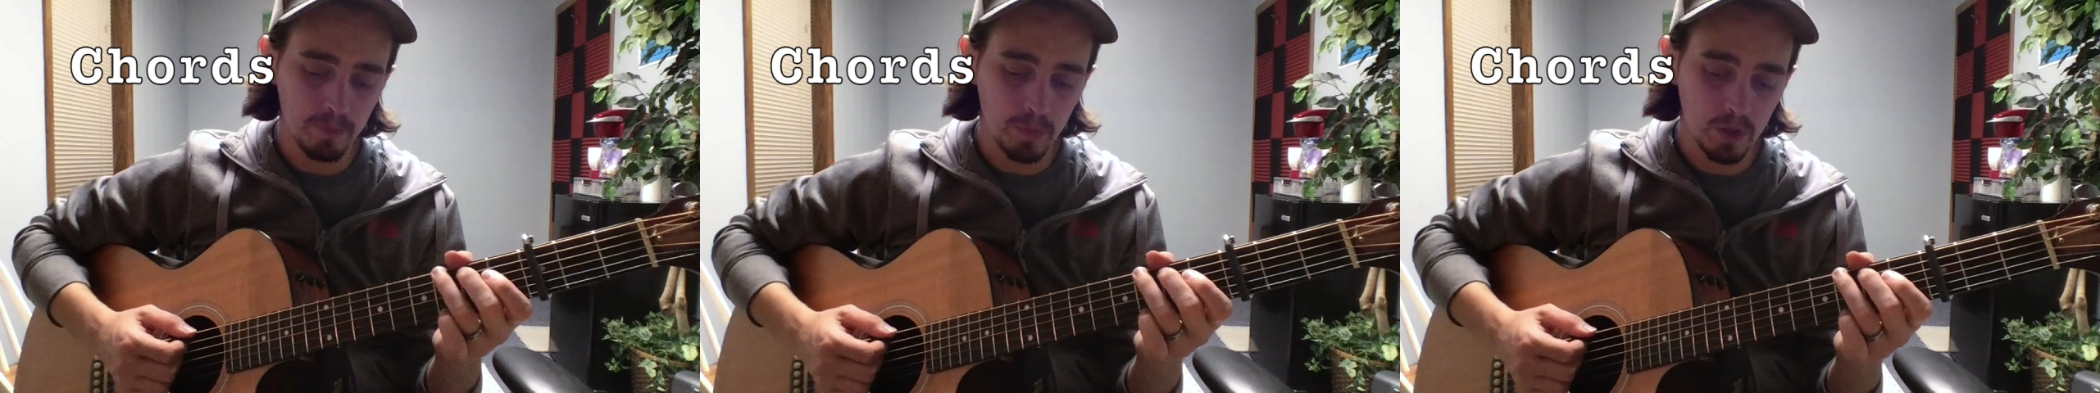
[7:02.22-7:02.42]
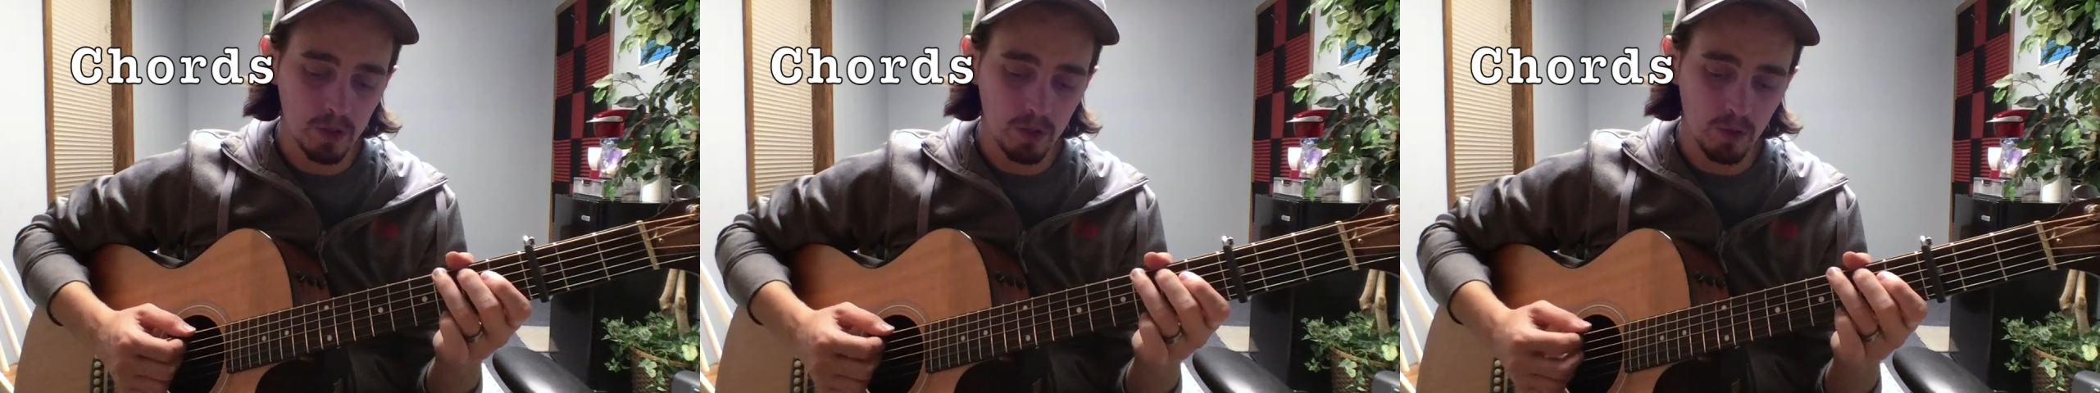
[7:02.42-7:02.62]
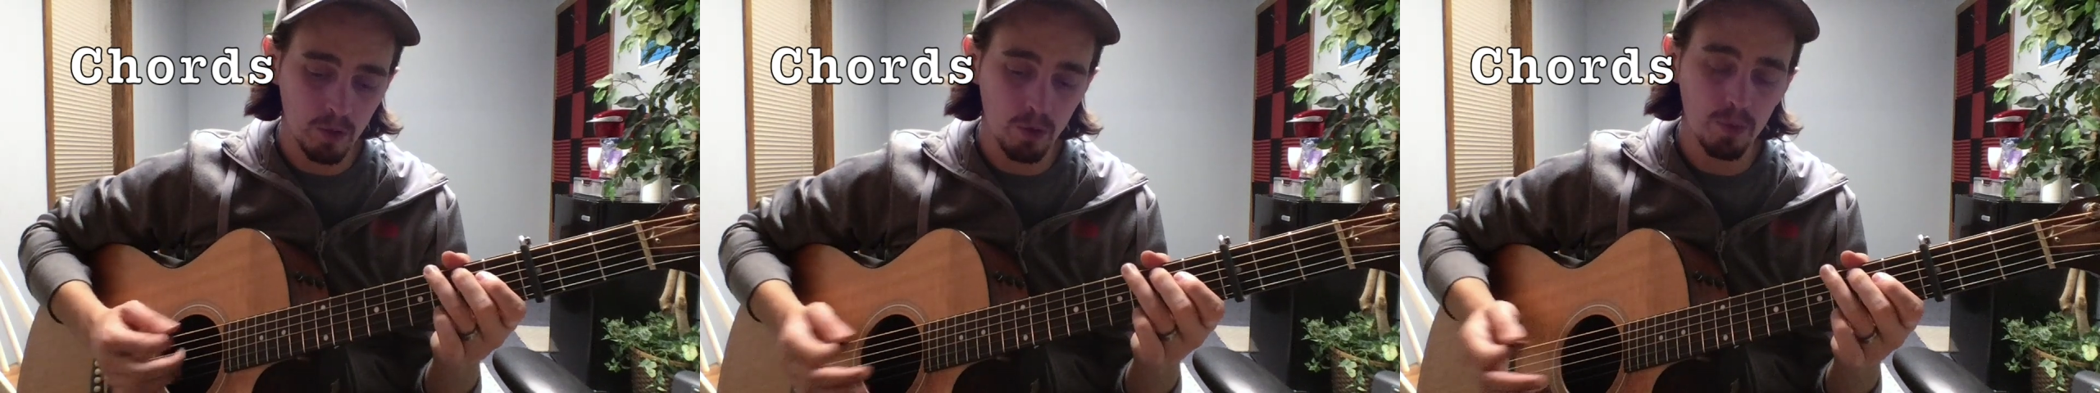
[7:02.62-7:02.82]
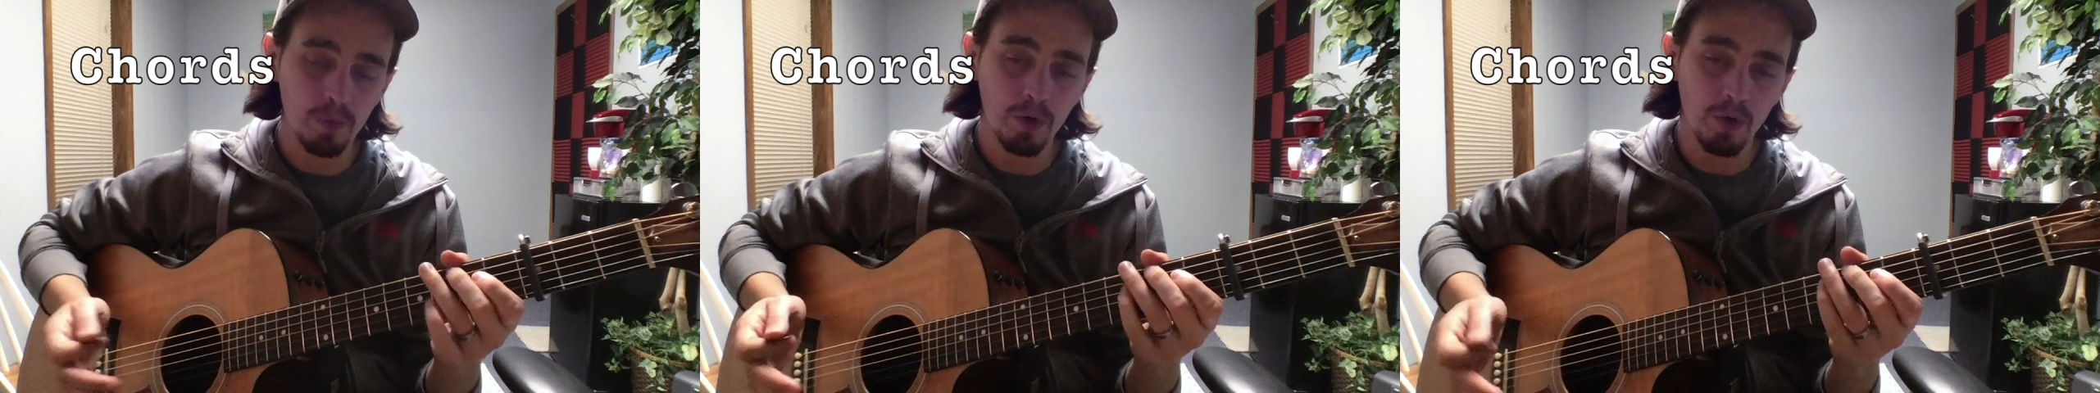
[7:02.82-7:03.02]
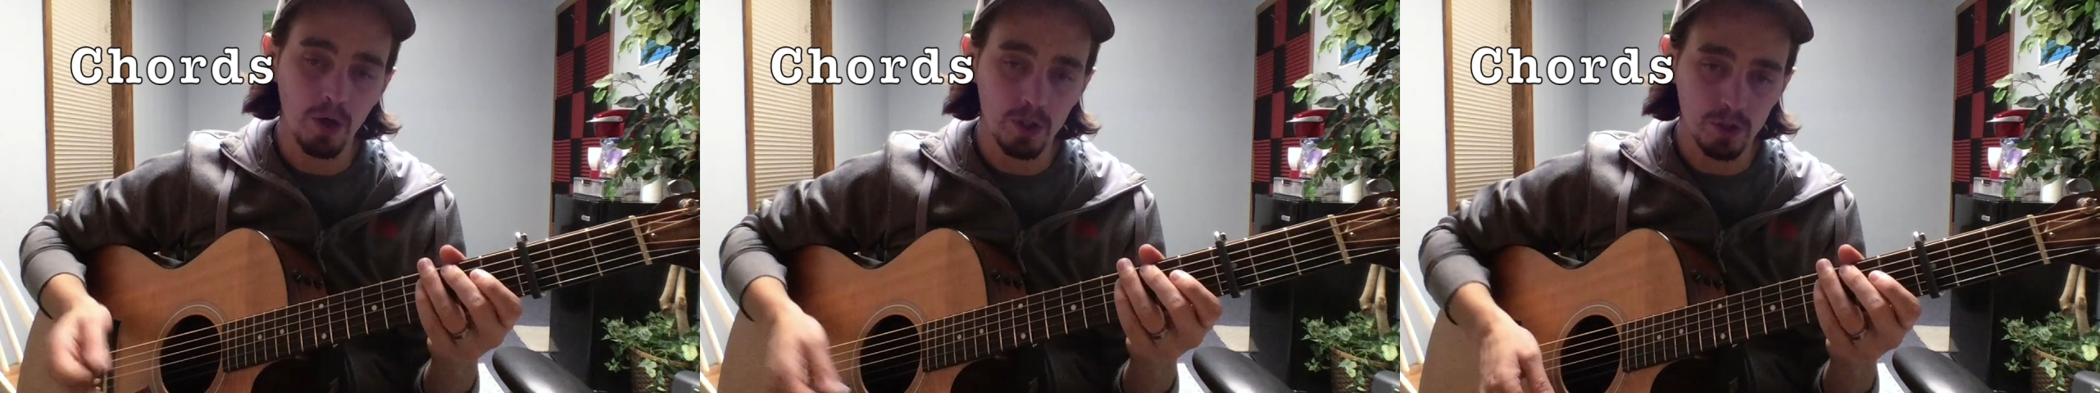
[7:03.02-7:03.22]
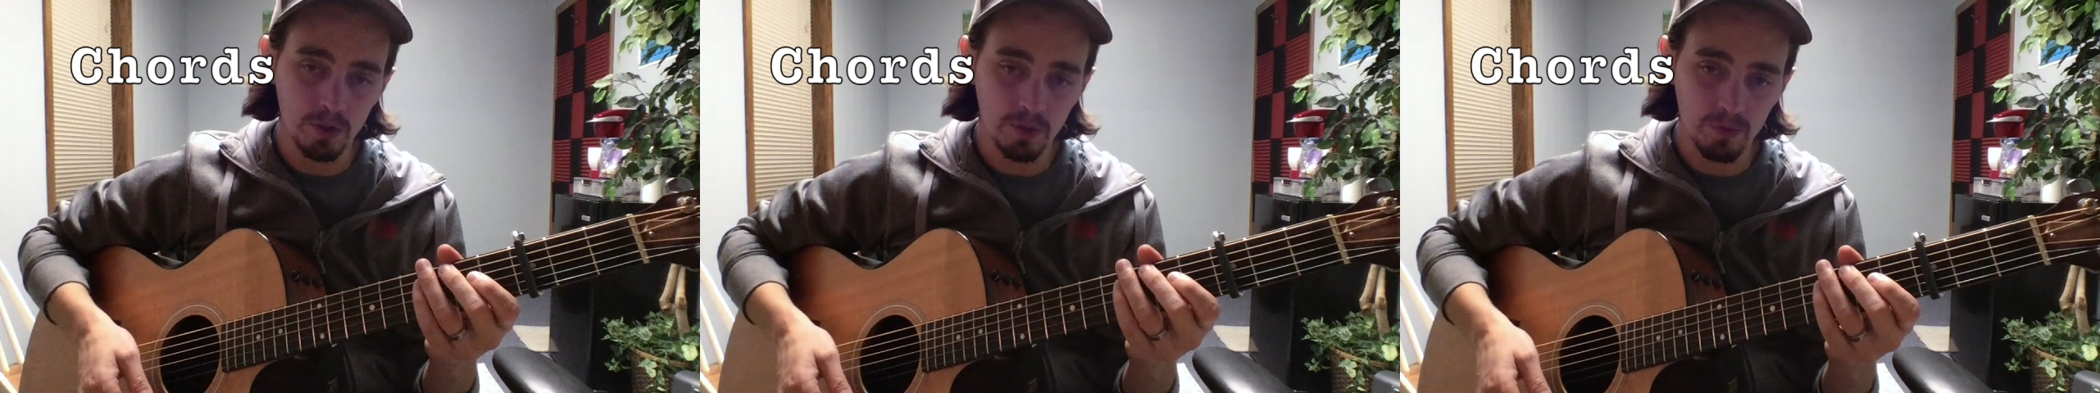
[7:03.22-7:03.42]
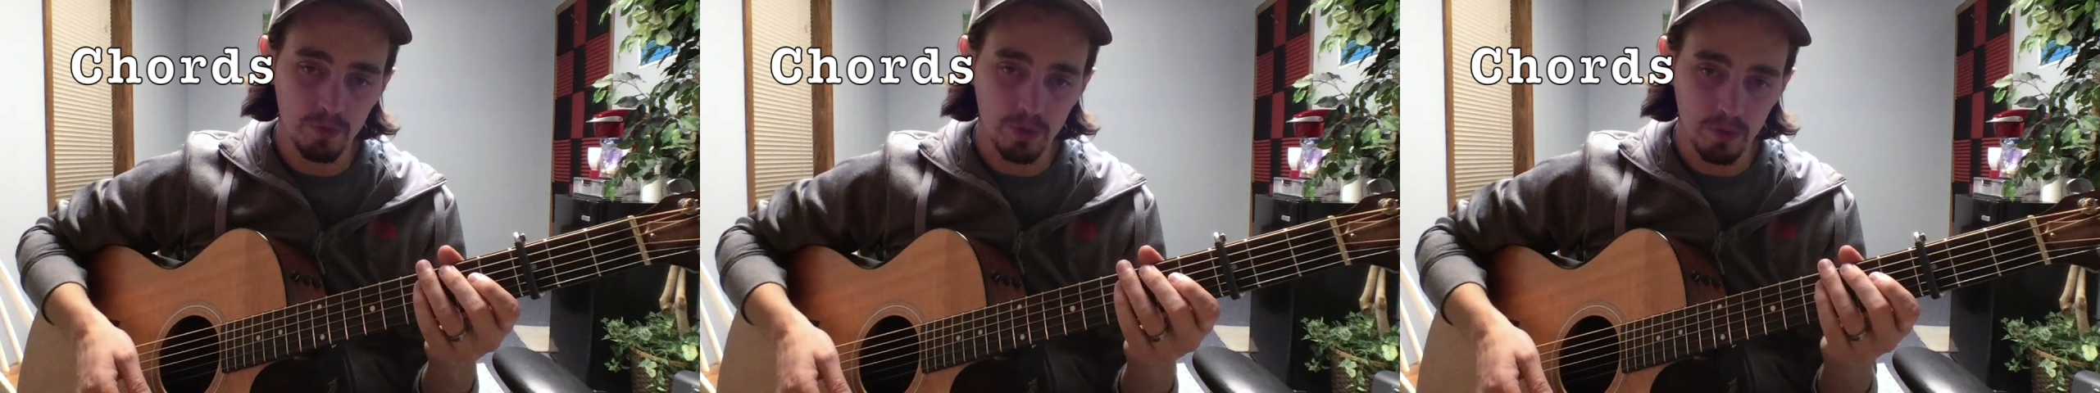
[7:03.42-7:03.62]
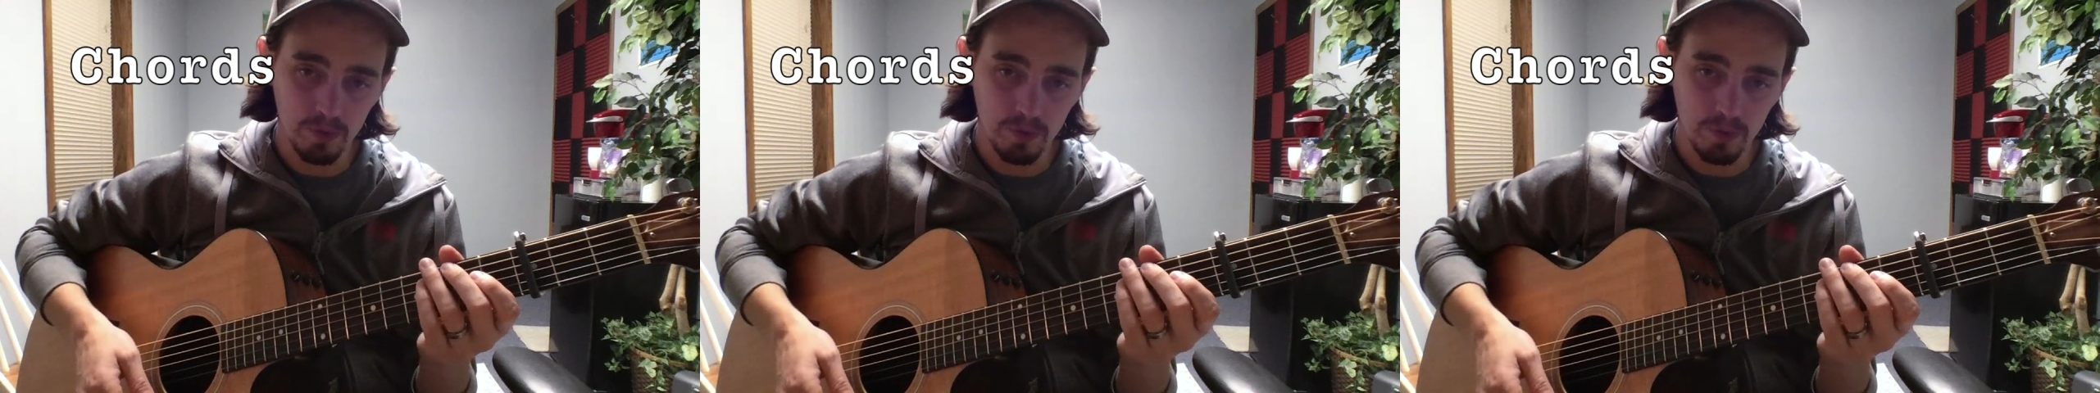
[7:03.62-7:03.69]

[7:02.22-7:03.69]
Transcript: The chord progression for